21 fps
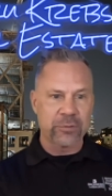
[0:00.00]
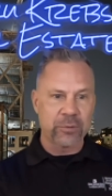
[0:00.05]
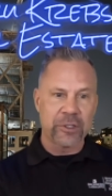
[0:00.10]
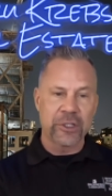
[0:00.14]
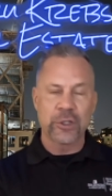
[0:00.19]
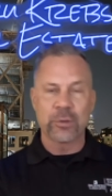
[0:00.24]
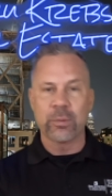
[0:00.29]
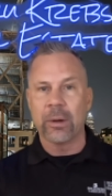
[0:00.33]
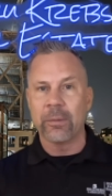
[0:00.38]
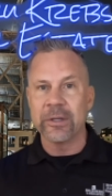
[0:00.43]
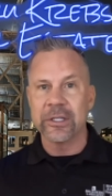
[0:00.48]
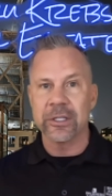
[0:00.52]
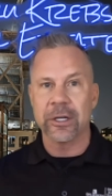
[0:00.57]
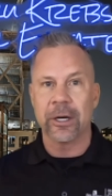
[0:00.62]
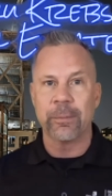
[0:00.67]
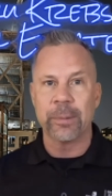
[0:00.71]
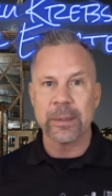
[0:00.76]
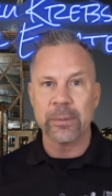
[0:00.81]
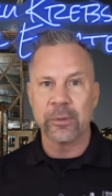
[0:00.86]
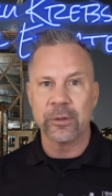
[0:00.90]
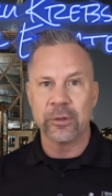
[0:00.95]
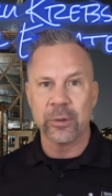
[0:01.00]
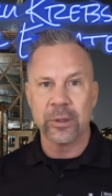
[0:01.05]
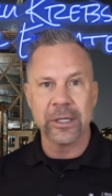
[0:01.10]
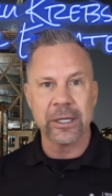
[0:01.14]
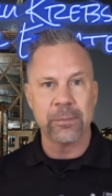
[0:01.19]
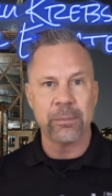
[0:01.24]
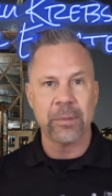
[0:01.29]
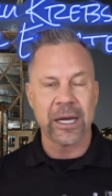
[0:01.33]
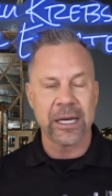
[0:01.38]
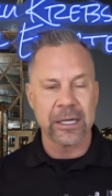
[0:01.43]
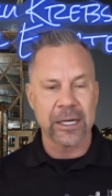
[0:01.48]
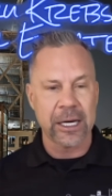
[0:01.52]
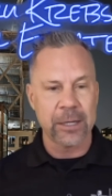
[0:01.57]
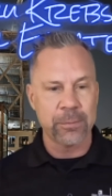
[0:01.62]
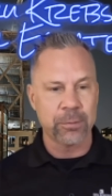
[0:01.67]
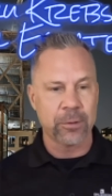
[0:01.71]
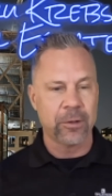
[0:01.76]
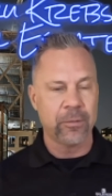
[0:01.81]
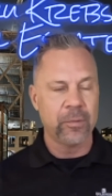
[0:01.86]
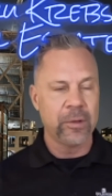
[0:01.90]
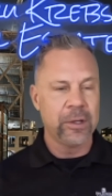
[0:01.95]
which is what we saw people doing in May and
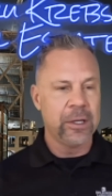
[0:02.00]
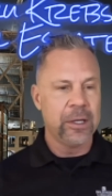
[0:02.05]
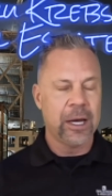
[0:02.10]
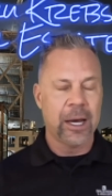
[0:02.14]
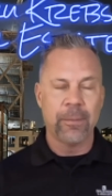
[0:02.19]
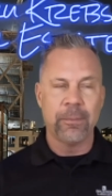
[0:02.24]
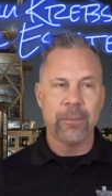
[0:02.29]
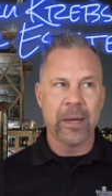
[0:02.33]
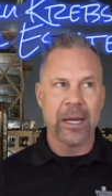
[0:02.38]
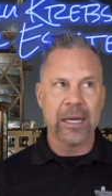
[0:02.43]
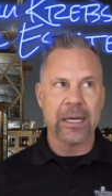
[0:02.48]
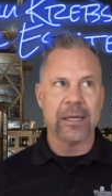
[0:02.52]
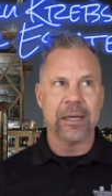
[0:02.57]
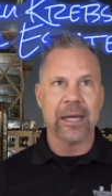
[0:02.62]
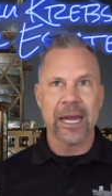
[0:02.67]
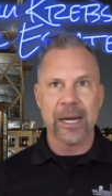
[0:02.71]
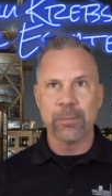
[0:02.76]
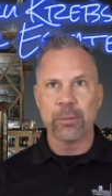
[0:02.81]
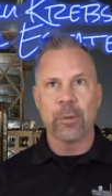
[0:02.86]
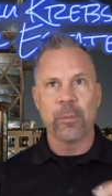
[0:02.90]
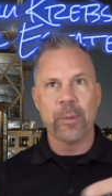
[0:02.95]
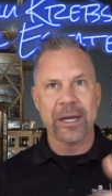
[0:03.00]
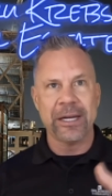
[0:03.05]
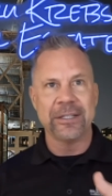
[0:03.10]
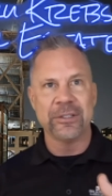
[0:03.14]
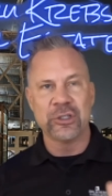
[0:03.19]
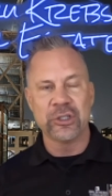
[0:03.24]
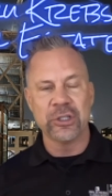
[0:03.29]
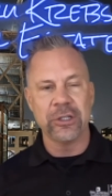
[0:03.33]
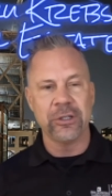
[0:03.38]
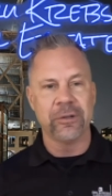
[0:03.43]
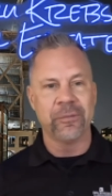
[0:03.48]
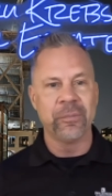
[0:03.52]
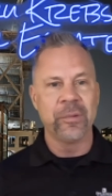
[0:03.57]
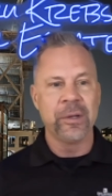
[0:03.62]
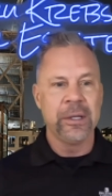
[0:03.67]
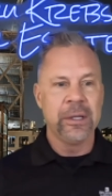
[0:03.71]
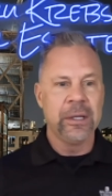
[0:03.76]
April, uh, May April, May and June,